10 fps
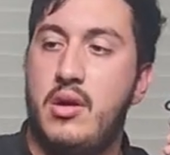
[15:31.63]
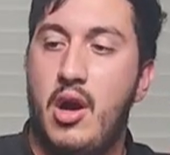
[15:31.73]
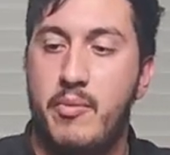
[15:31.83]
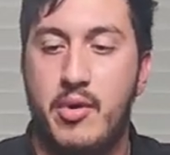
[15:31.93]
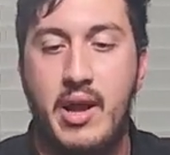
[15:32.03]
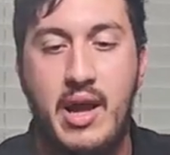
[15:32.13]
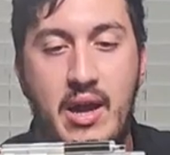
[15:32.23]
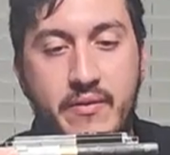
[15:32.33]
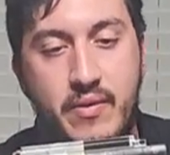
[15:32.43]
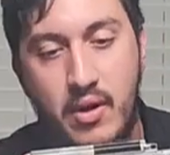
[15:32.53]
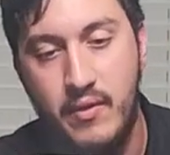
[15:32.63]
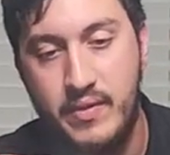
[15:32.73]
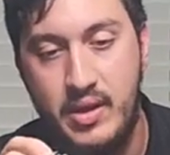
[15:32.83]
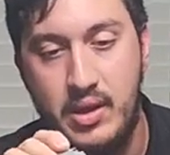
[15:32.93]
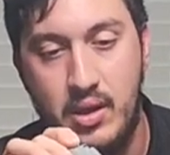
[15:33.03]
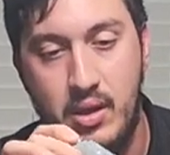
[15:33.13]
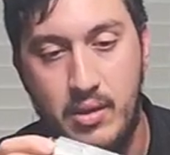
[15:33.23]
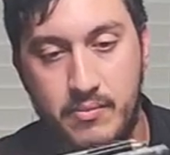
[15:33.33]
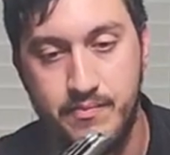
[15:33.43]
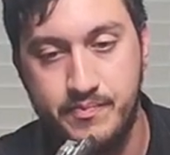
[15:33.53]
upper half of the
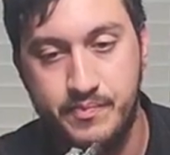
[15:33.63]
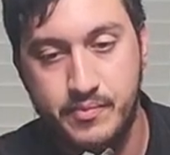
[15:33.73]
um,